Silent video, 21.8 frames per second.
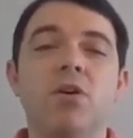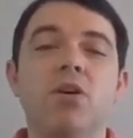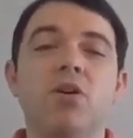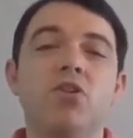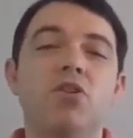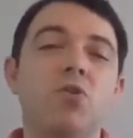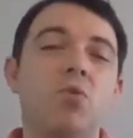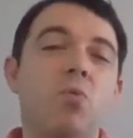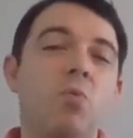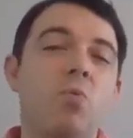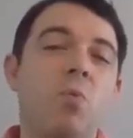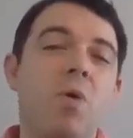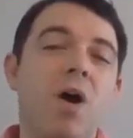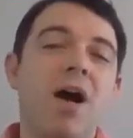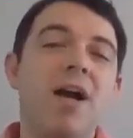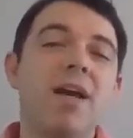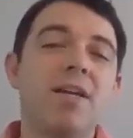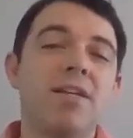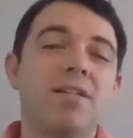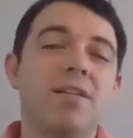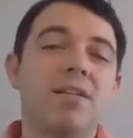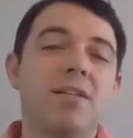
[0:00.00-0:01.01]
So why
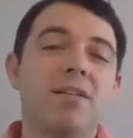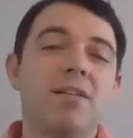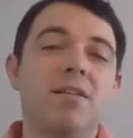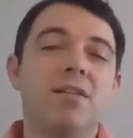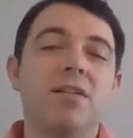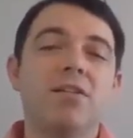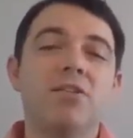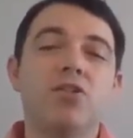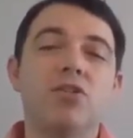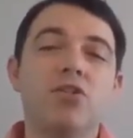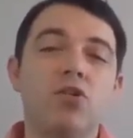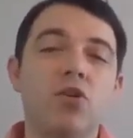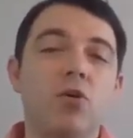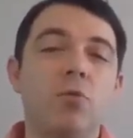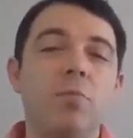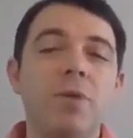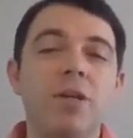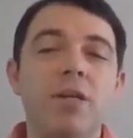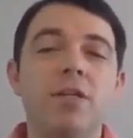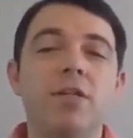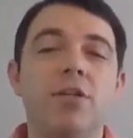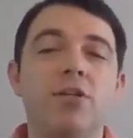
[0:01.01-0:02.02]
is it that so
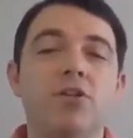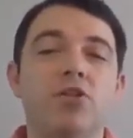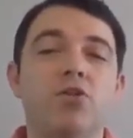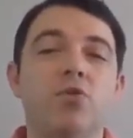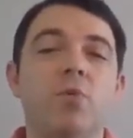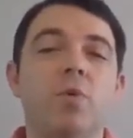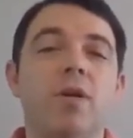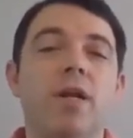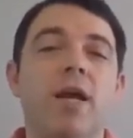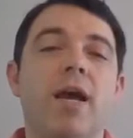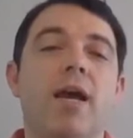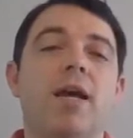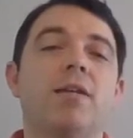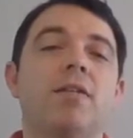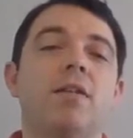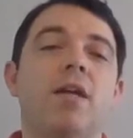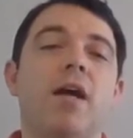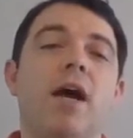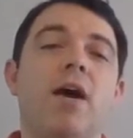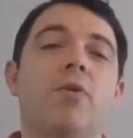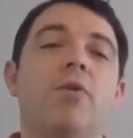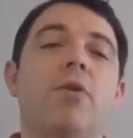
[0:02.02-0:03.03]
many teachers, when
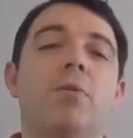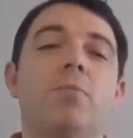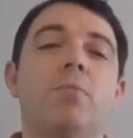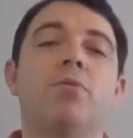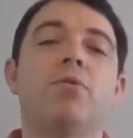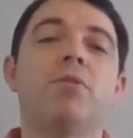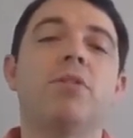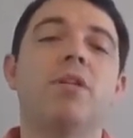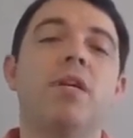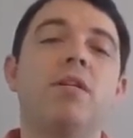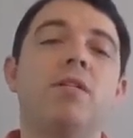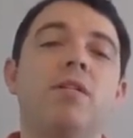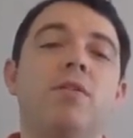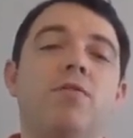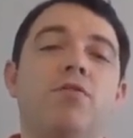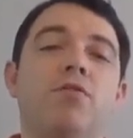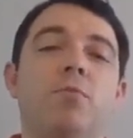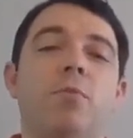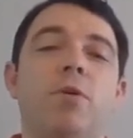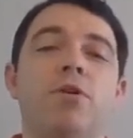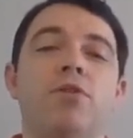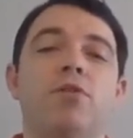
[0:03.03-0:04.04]
asked how they present
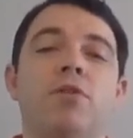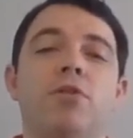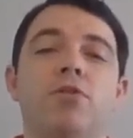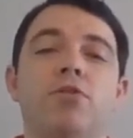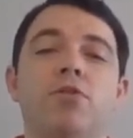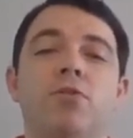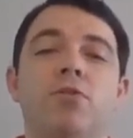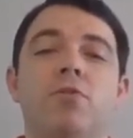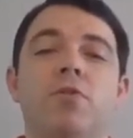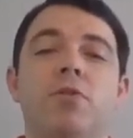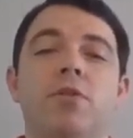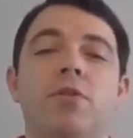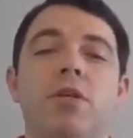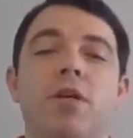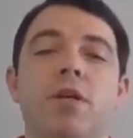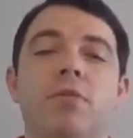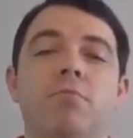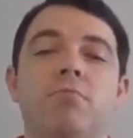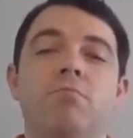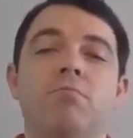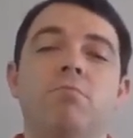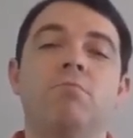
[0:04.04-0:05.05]
information to students,
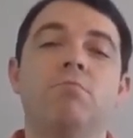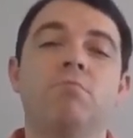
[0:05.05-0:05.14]
say,